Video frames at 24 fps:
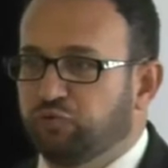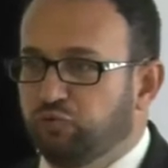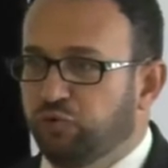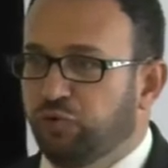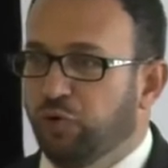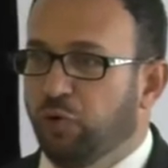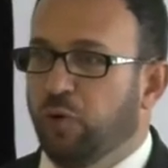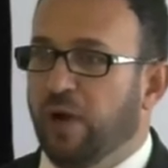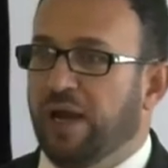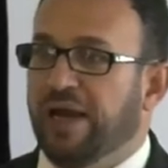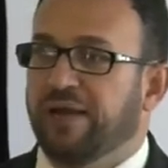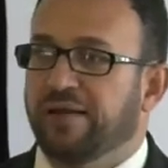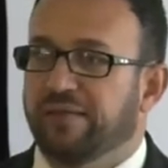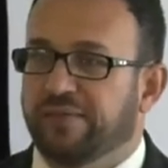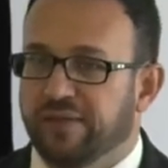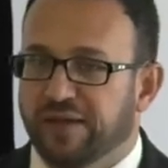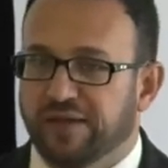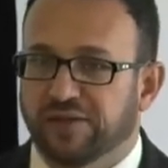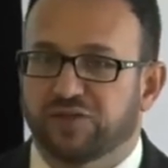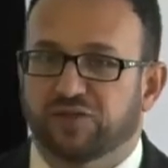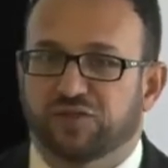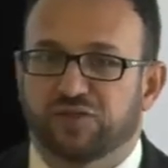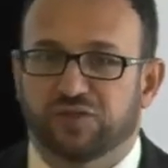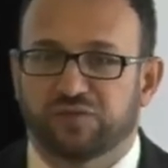doing
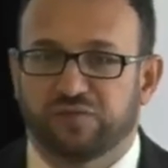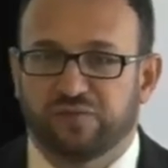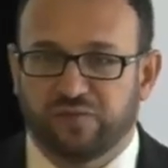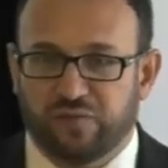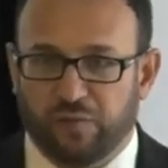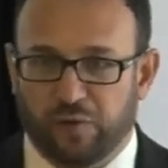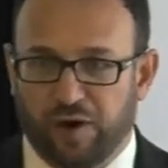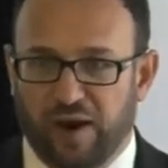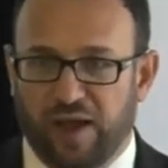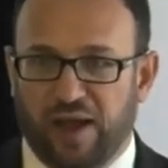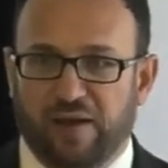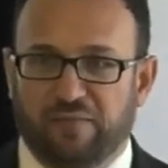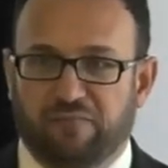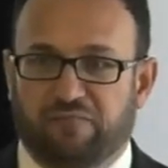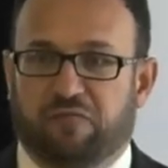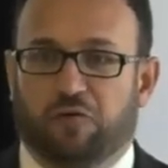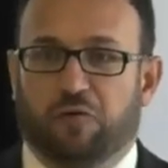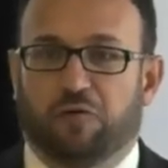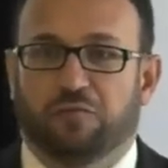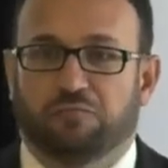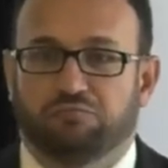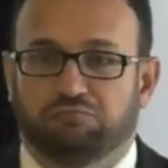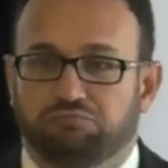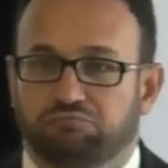this for
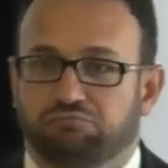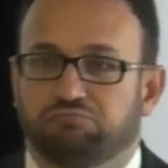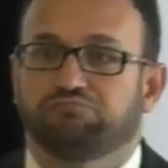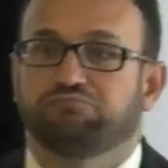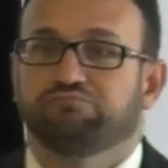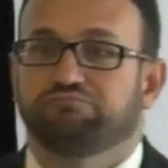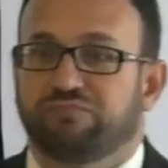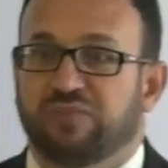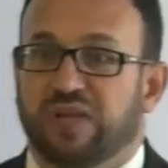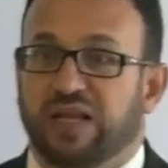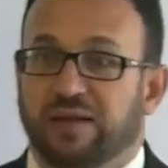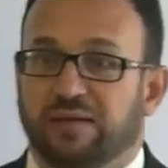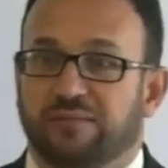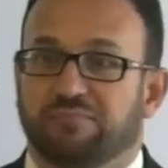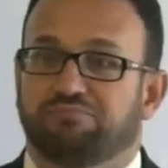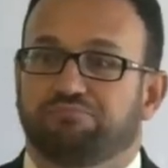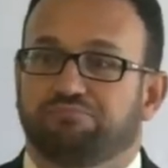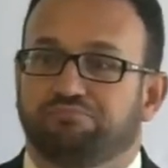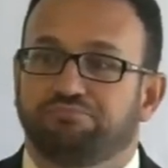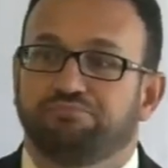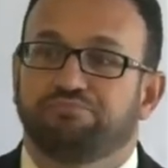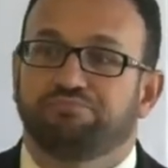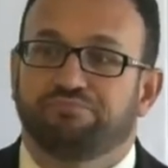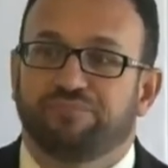till
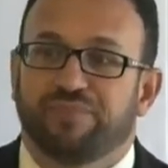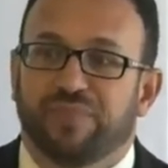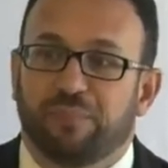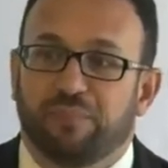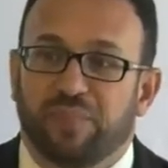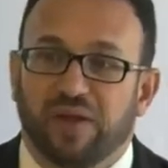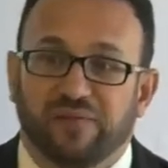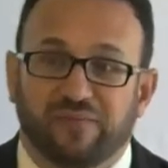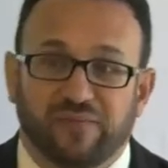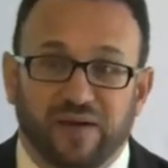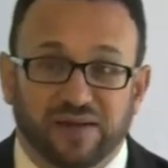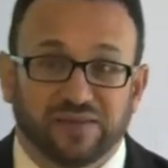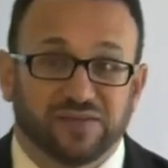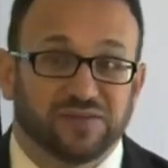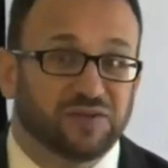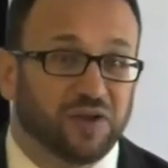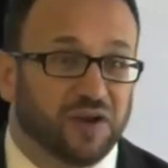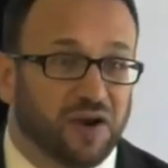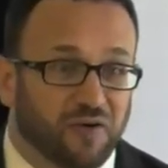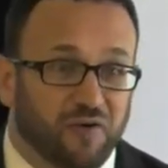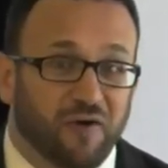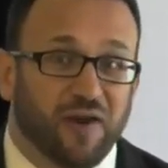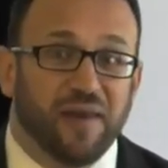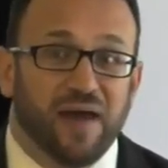PFAS is
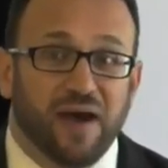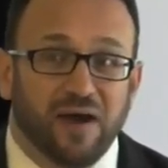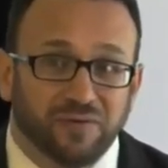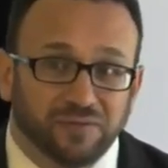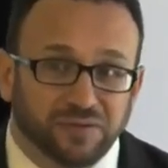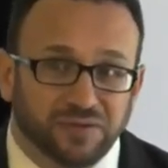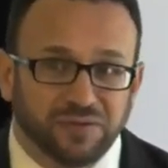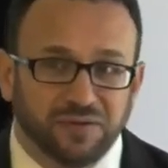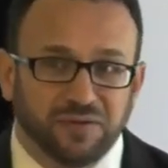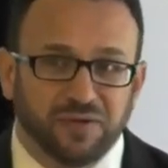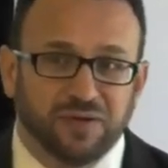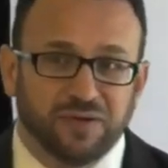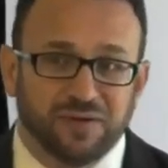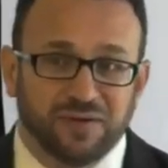going to run out?